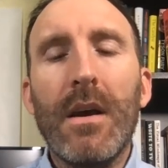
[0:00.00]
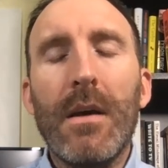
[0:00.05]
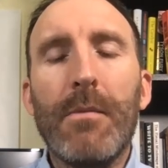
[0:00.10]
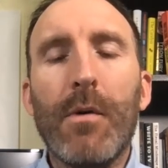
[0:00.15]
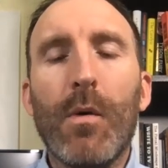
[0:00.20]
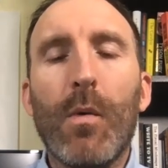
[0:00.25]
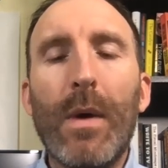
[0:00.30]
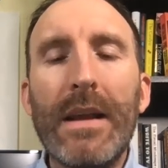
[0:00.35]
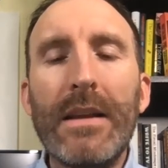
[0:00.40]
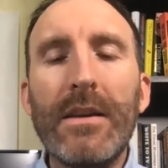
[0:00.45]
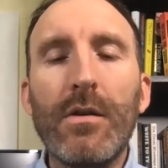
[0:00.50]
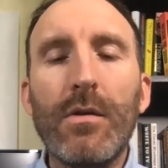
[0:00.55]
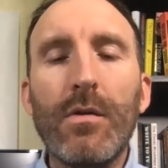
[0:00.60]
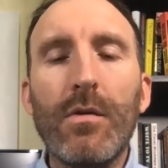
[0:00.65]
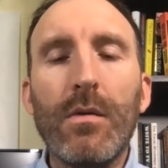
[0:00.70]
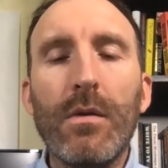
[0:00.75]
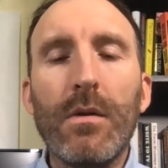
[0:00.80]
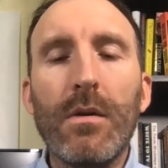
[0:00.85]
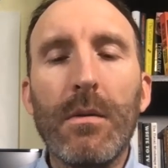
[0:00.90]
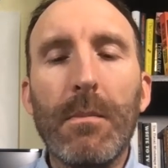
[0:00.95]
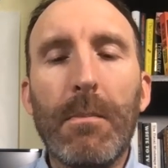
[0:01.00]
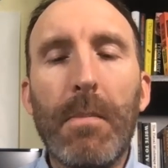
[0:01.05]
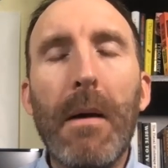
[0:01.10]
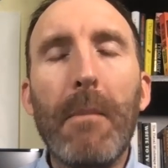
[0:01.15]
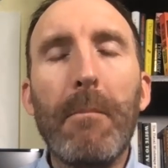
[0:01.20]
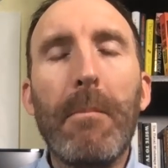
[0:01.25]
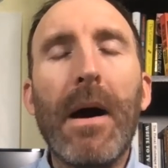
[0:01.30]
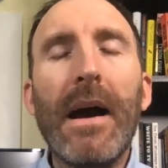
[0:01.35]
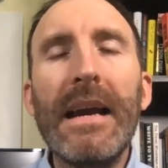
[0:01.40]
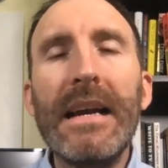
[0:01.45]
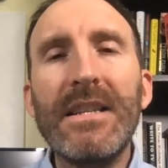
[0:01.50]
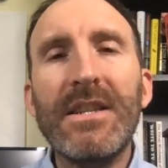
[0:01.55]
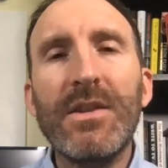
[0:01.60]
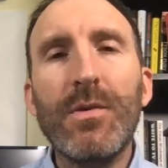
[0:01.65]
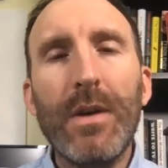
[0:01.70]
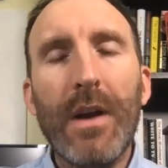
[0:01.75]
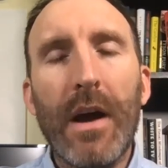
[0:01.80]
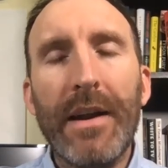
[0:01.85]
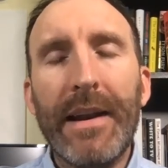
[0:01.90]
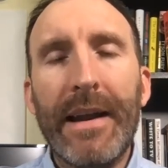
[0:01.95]
But when you buy into
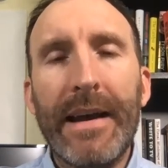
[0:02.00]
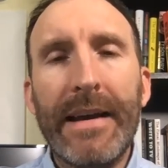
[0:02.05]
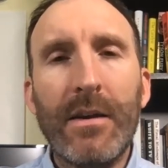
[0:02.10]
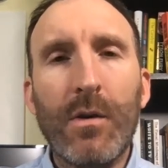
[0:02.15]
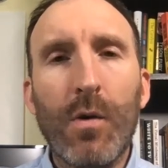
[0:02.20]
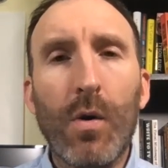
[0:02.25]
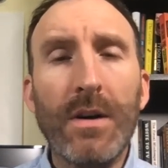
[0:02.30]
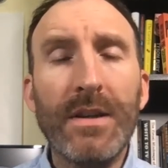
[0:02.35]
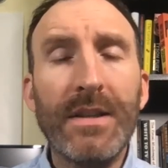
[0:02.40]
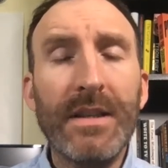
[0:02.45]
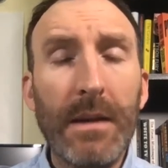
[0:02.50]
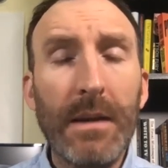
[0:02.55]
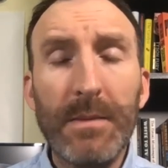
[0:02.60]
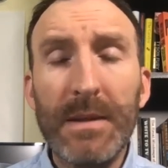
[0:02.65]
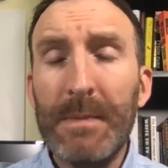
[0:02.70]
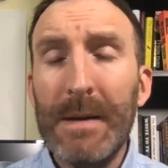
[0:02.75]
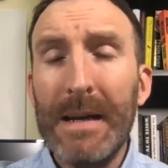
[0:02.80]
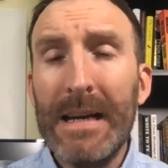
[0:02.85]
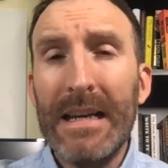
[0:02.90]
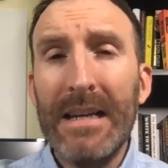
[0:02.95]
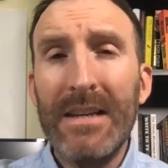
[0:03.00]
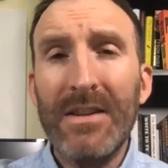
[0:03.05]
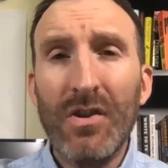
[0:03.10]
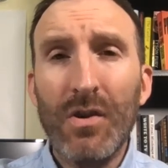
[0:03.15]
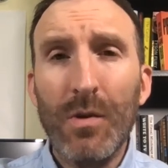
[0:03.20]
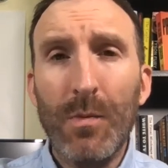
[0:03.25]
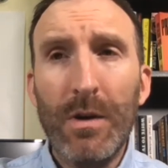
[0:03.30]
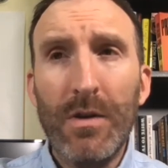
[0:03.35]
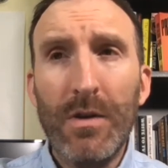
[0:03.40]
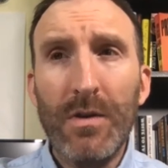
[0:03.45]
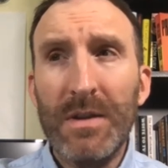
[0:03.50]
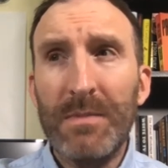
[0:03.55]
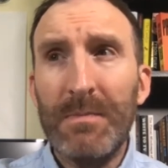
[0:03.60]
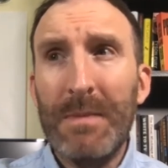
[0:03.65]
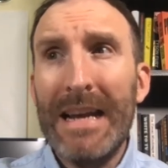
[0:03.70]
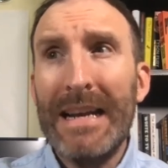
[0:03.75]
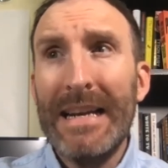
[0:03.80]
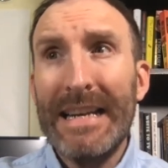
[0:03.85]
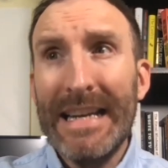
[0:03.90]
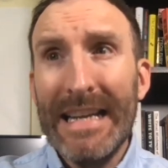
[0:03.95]
an online course, and I'm speaking as someone who's
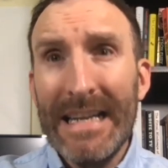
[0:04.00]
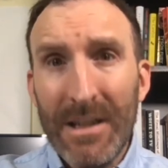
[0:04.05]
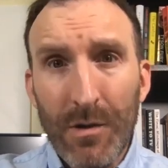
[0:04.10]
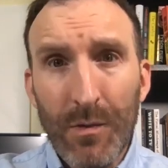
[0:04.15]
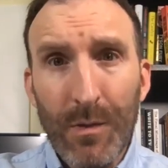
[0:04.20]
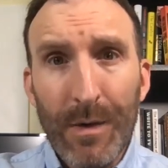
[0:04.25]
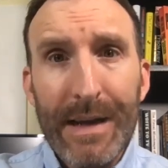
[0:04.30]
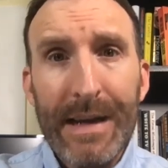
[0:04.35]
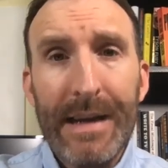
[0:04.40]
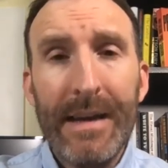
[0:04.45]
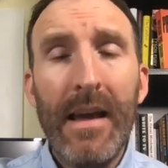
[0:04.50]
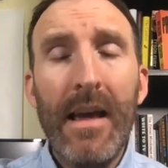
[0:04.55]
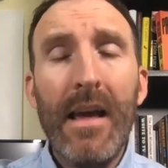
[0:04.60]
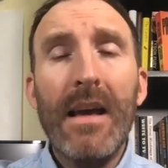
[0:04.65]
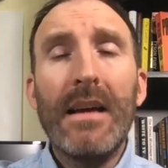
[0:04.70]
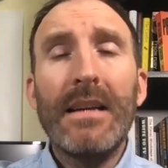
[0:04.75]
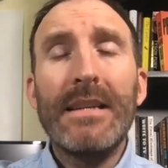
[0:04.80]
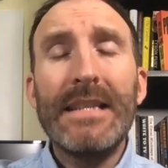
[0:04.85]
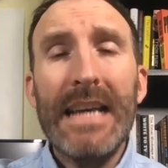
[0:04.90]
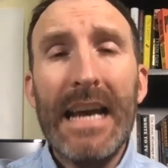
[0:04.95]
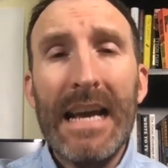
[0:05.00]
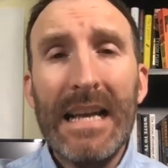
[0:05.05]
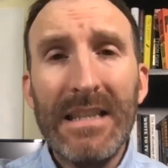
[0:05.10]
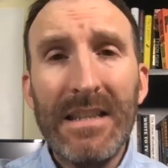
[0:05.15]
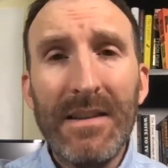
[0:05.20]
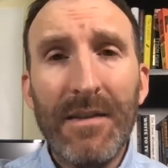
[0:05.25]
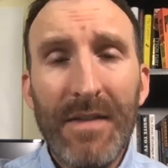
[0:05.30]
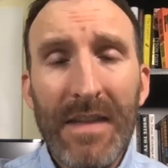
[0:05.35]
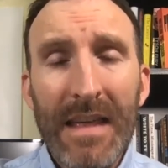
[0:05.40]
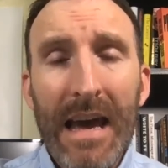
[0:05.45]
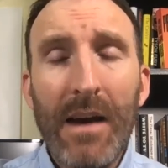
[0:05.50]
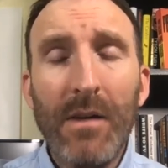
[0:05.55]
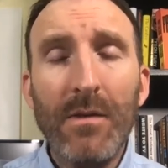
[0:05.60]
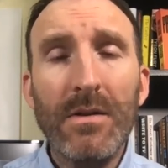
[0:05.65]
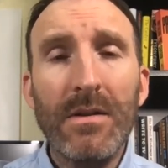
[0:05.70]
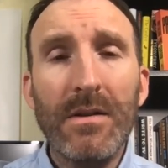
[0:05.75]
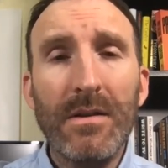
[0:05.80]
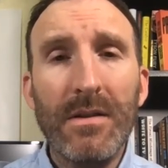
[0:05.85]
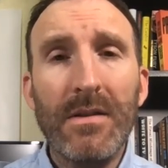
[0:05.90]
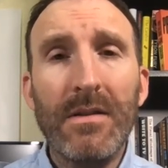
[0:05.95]
spent literally tens of
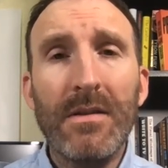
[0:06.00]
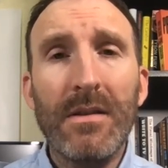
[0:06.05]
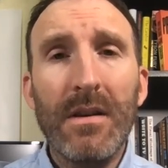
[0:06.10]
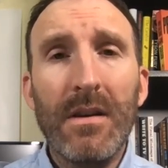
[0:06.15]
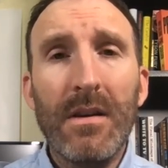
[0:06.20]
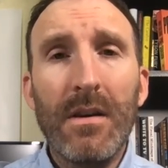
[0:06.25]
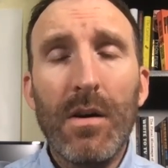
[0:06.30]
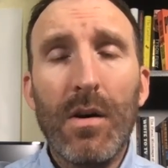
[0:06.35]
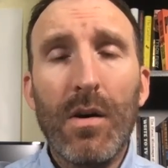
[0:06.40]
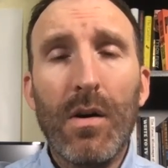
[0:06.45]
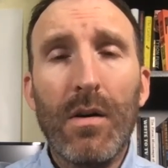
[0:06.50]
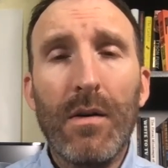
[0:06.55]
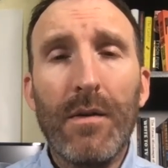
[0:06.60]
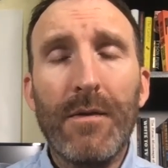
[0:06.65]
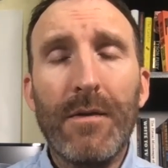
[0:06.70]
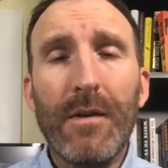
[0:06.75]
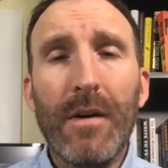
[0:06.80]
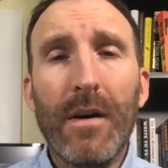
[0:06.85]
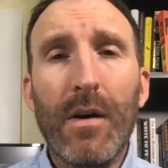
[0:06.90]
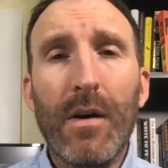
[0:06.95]
thousands of